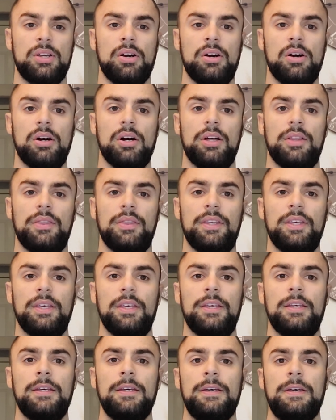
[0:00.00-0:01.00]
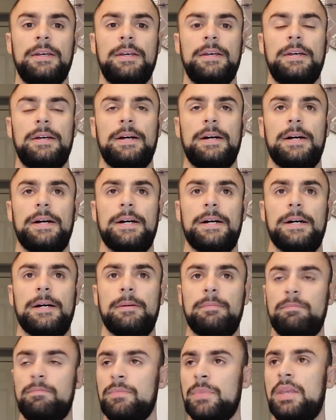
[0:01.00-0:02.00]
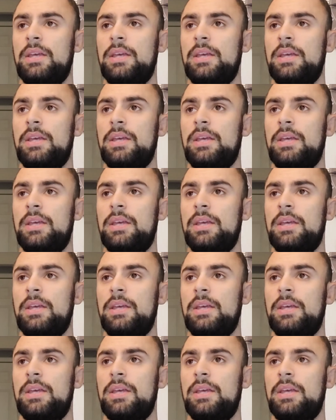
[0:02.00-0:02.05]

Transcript: um,